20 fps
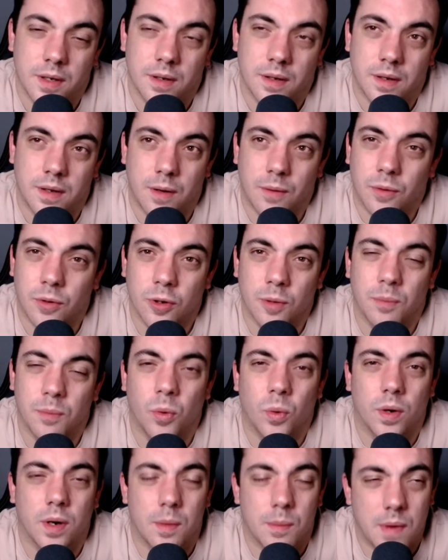I know, Good
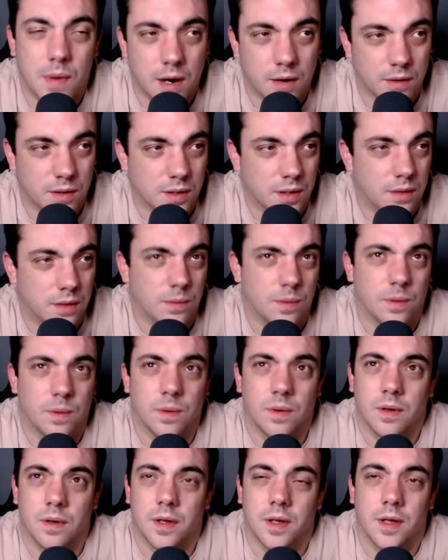Morning America or